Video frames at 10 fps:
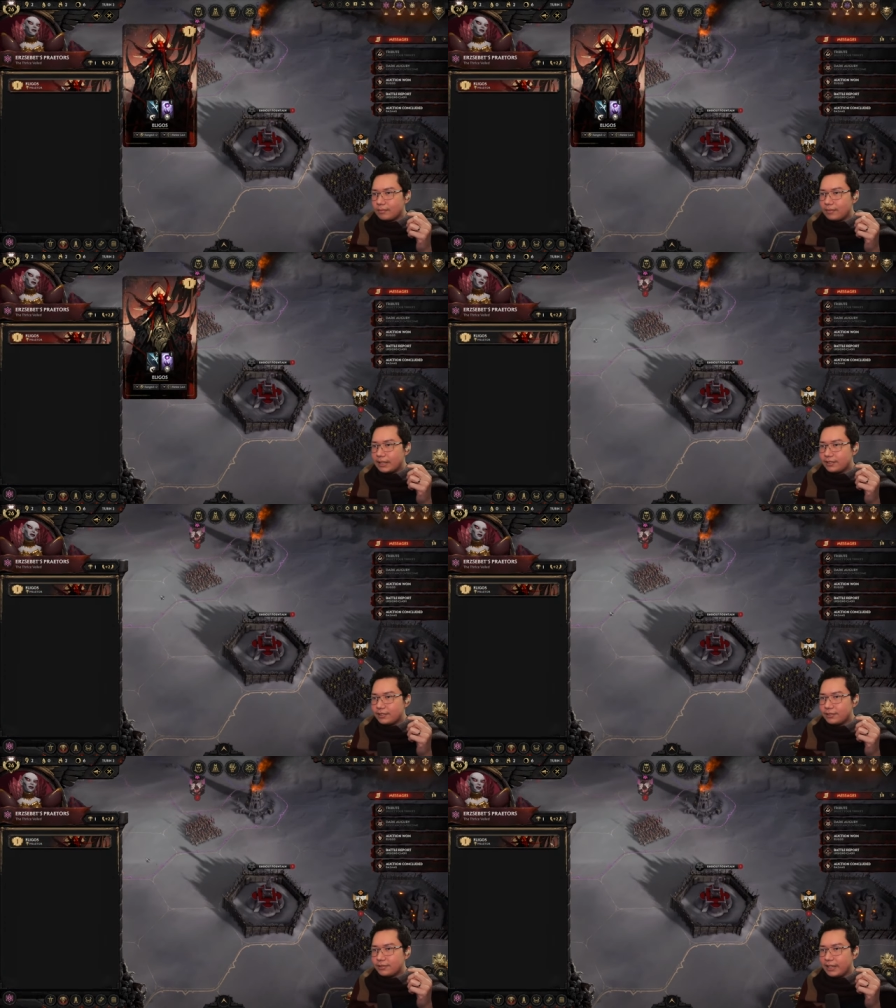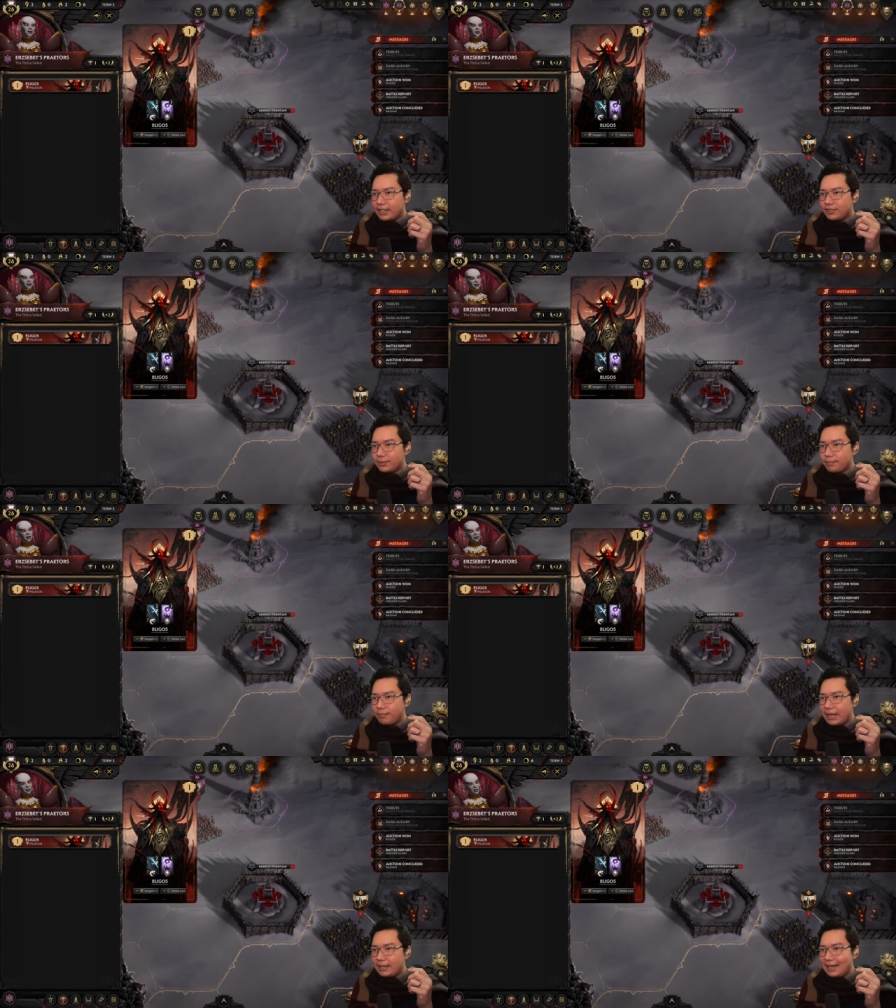Plus two range,
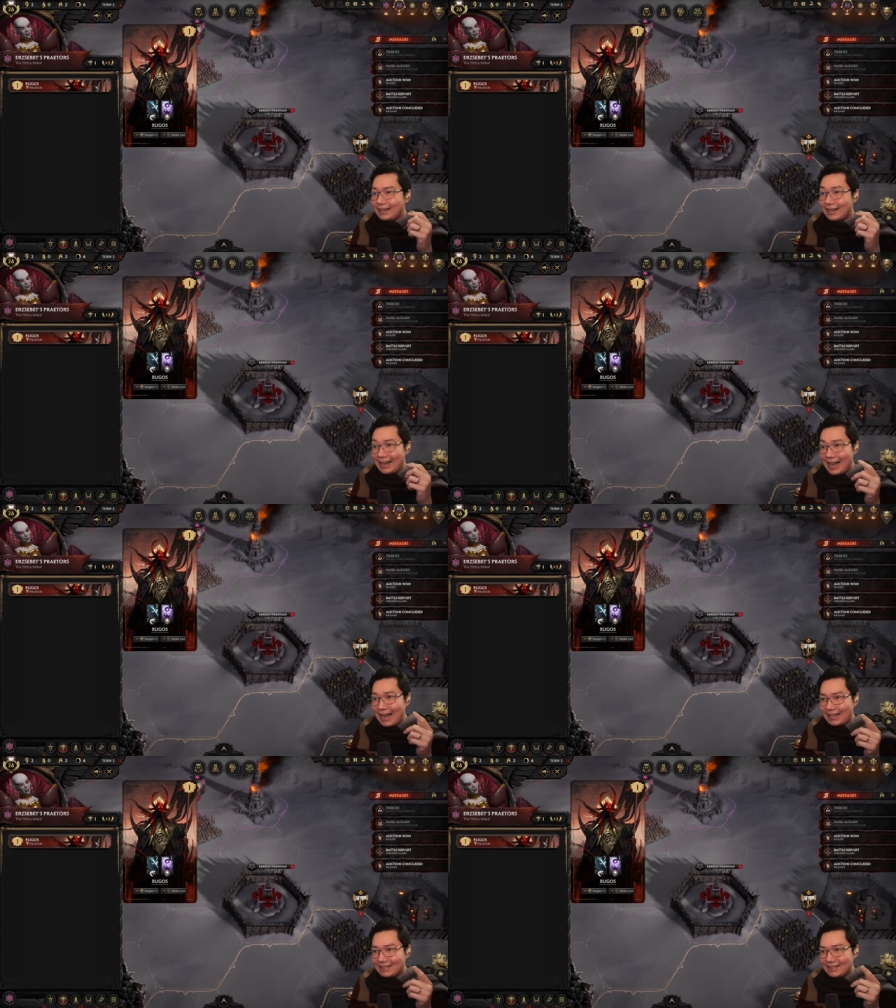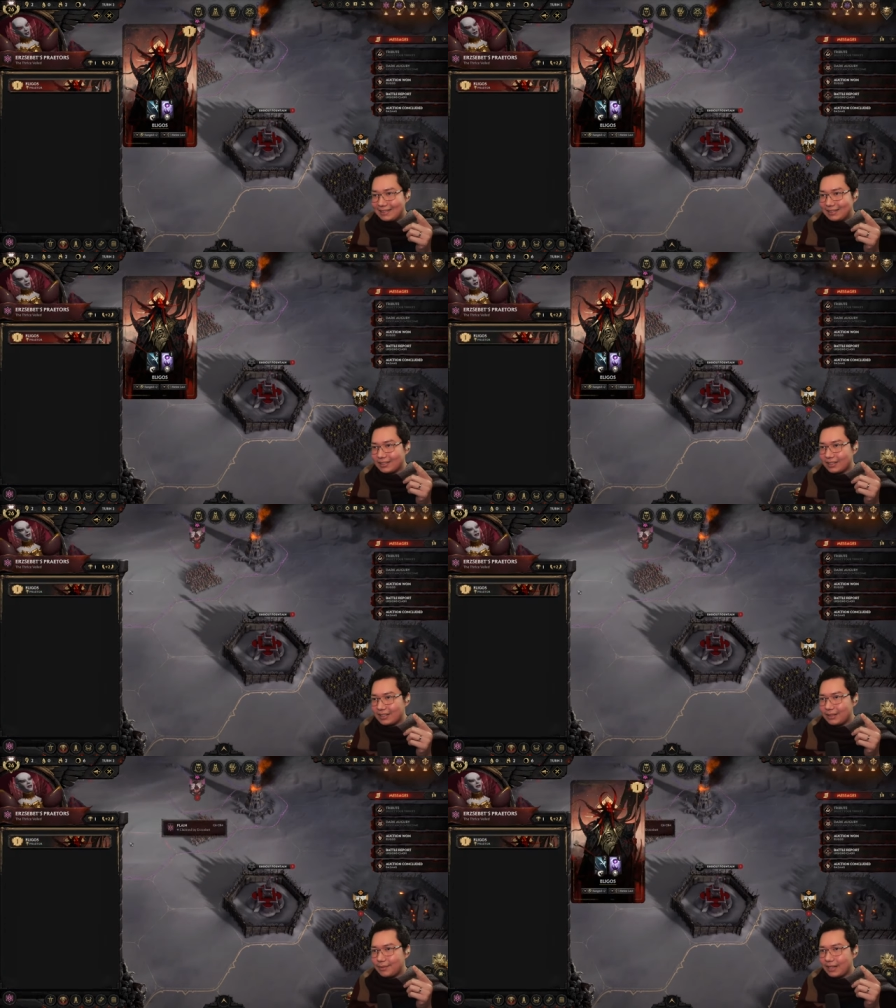melee last. Gotta
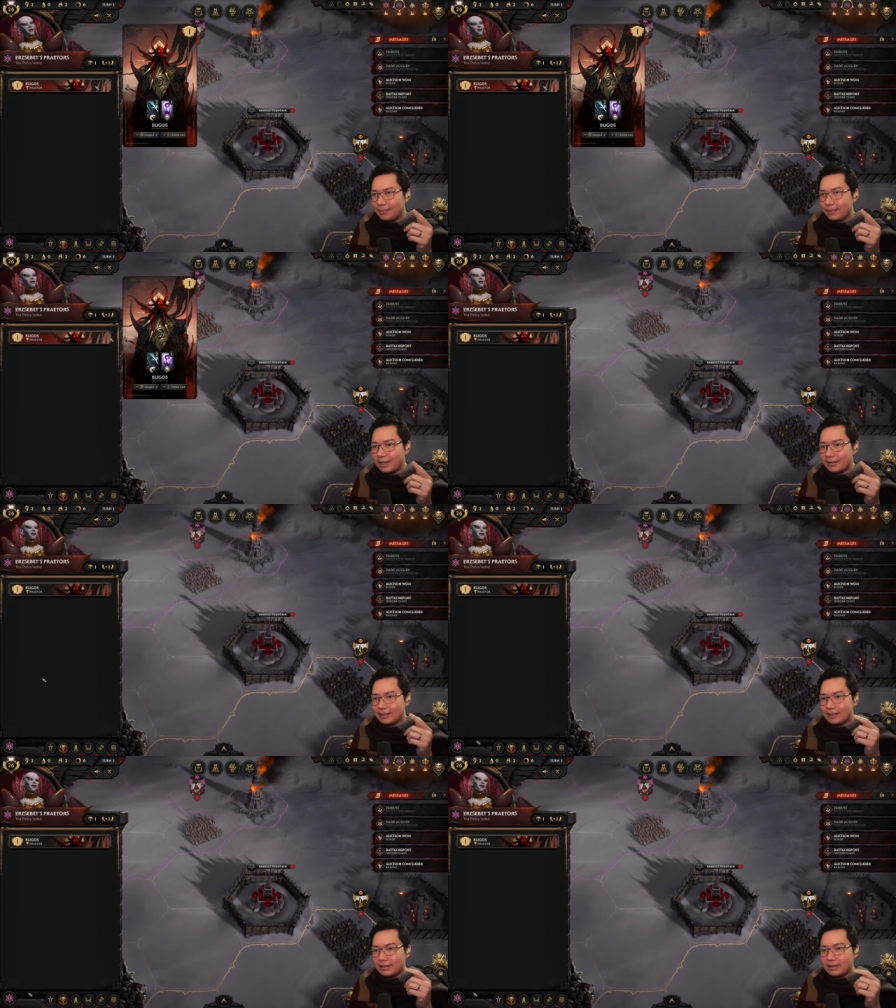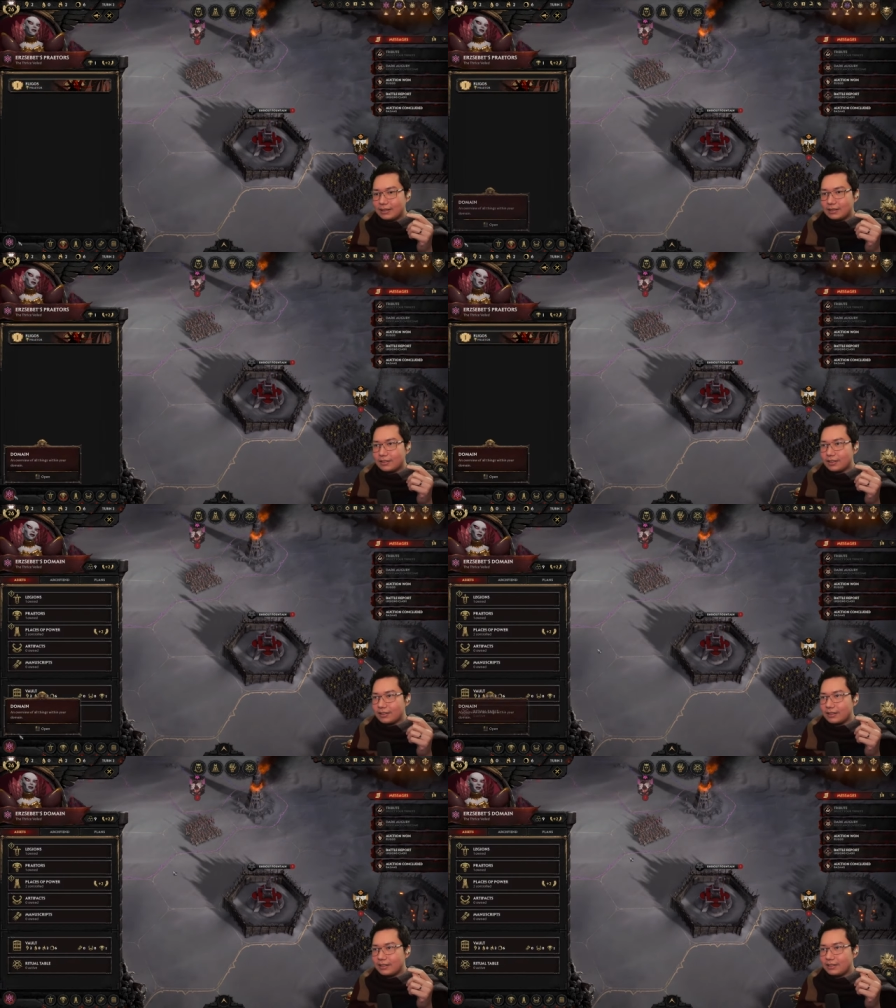keep that in mind. So
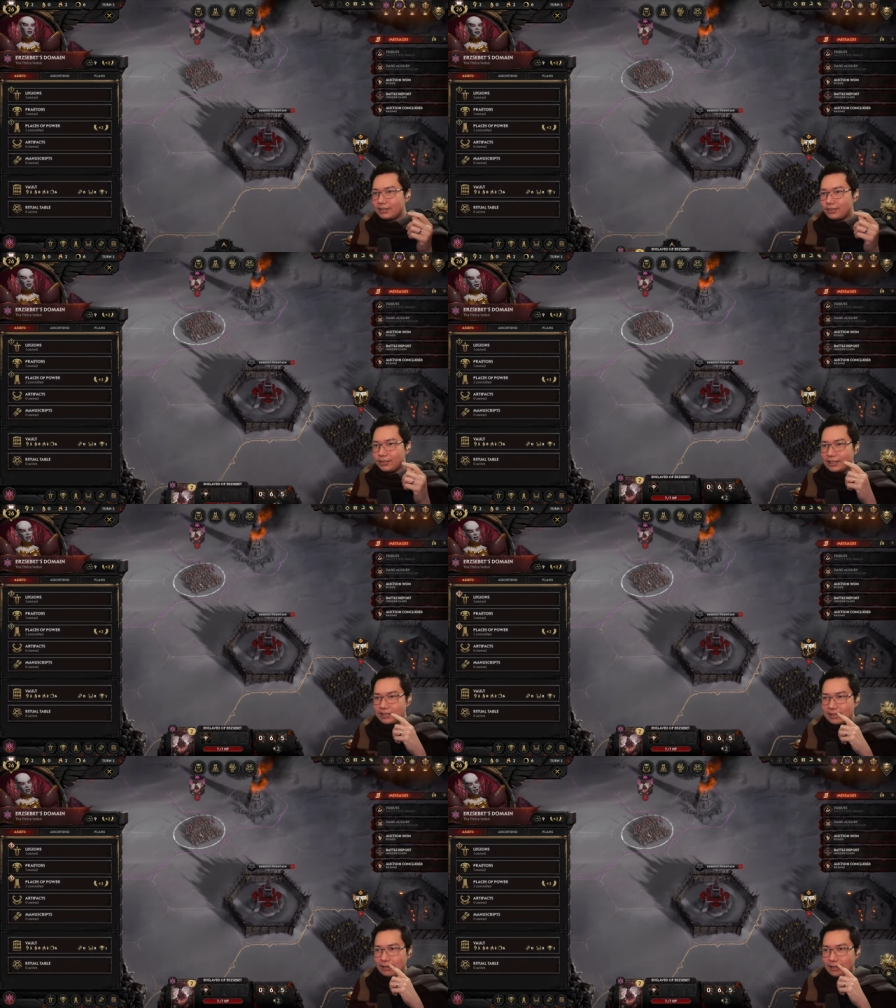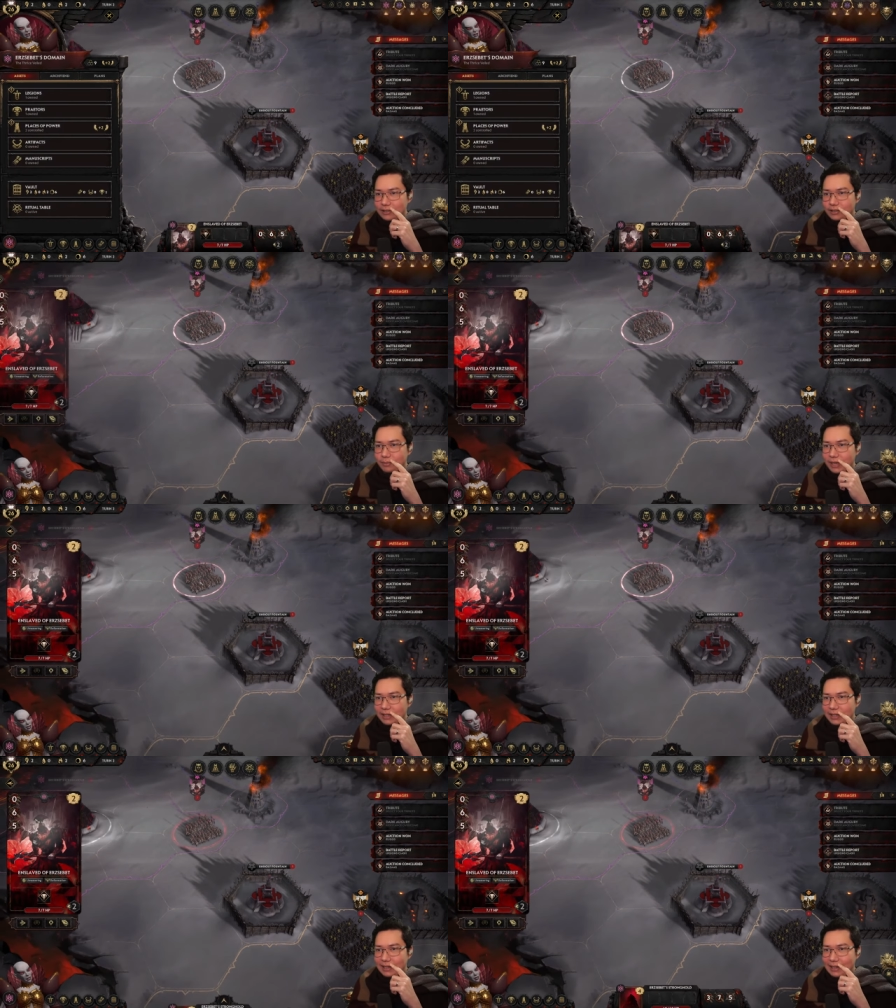this unit is now gonna do
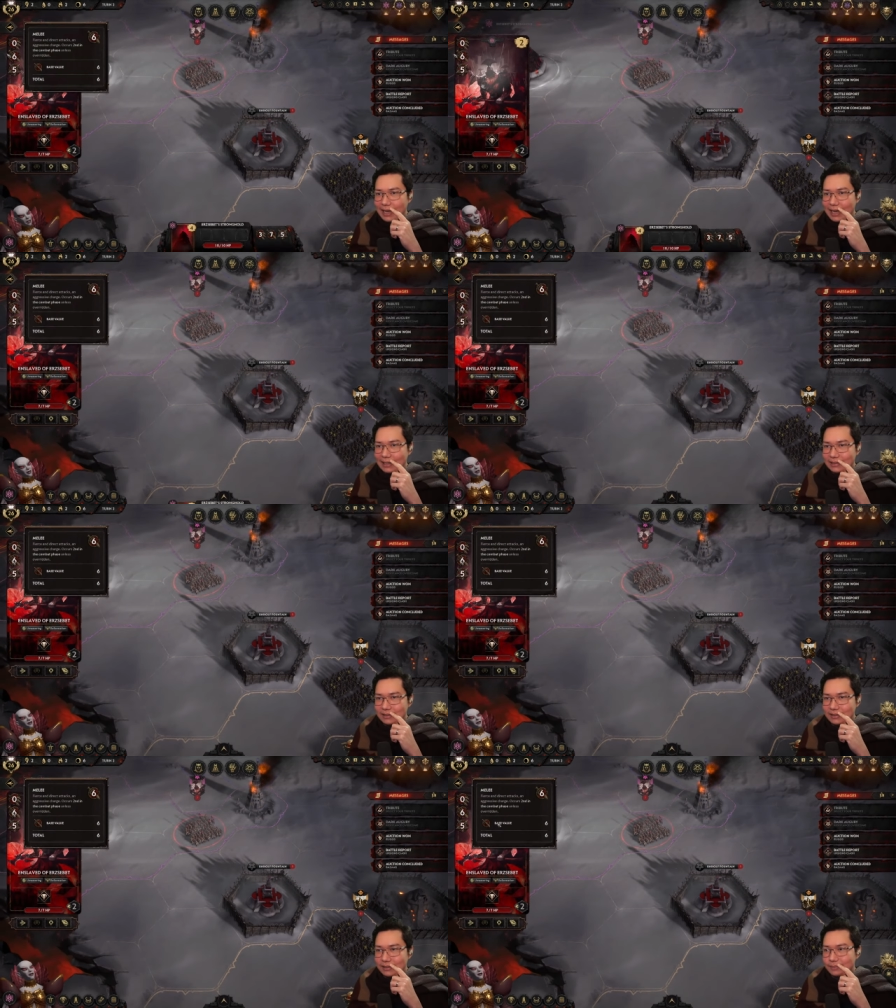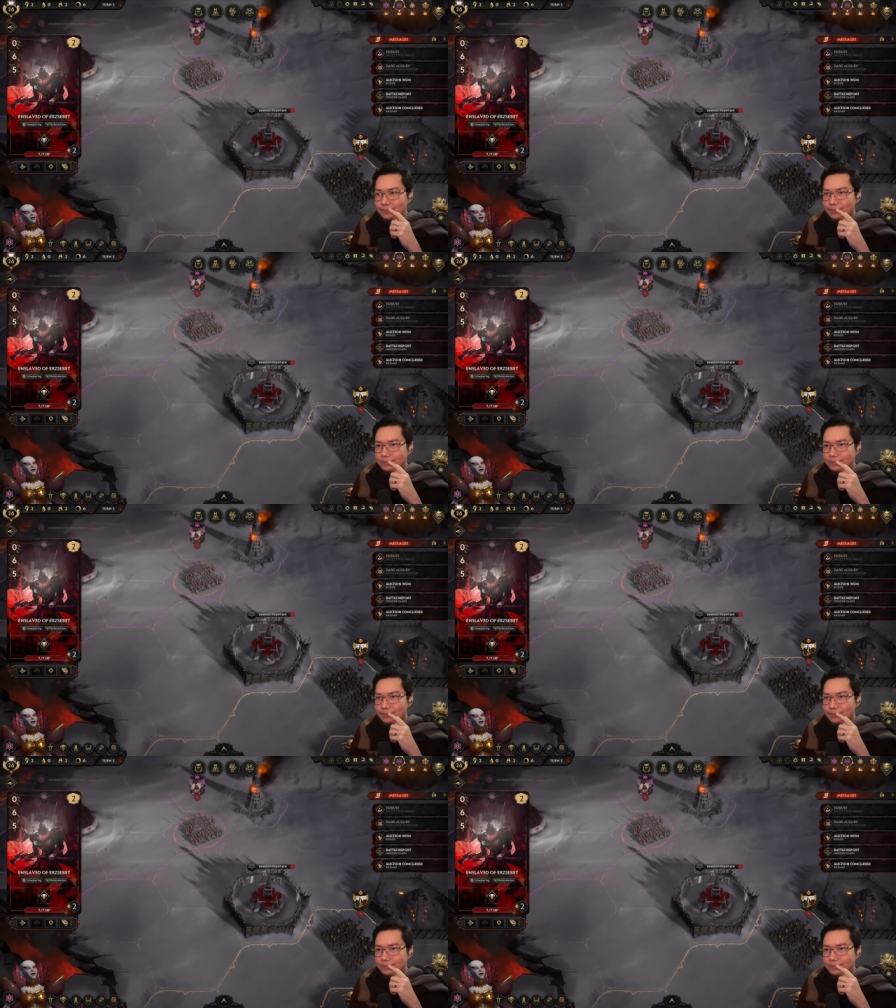melee last.